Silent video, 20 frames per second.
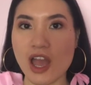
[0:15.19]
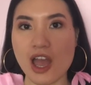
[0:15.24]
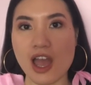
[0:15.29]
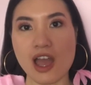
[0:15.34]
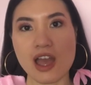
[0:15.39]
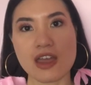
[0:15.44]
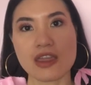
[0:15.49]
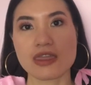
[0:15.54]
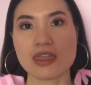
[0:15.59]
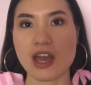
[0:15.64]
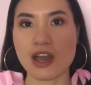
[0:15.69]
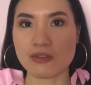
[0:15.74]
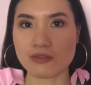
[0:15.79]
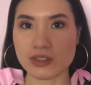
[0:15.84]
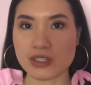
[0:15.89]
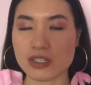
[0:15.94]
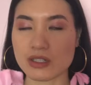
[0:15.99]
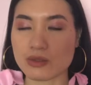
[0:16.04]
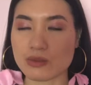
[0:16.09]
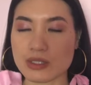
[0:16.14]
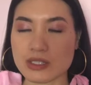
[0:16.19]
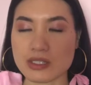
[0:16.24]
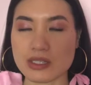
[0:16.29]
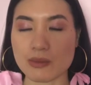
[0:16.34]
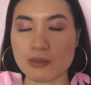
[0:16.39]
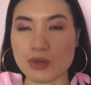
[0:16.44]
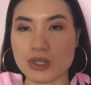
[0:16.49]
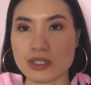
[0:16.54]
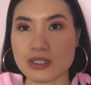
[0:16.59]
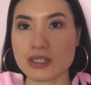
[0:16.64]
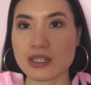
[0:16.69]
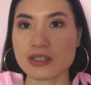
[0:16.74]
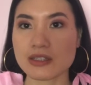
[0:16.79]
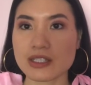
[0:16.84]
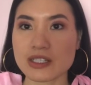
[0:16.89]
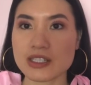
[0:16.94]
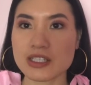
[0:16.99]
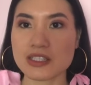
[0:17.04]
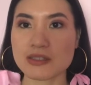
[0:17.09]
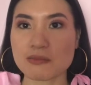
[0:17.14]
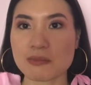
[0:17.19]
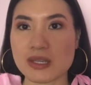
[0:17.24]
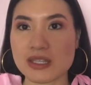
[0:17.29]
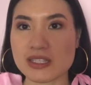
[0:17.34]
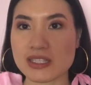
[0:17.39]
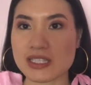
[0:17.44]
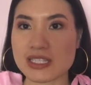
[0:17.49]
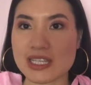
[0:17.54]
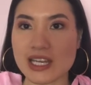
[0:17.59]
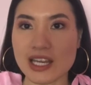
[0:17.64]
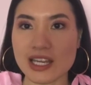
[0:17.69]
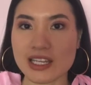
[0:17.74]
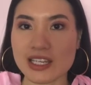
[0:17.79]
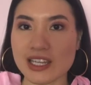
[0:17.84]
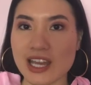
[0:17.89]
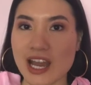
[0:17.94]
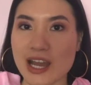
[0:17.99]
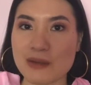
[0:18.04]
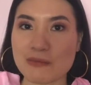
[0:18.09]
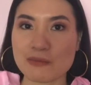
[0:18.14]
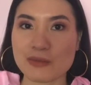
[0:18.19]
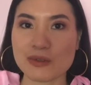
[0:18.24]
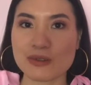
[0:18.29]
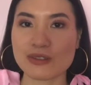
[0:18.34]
and that video was somewhat serious, but today I'm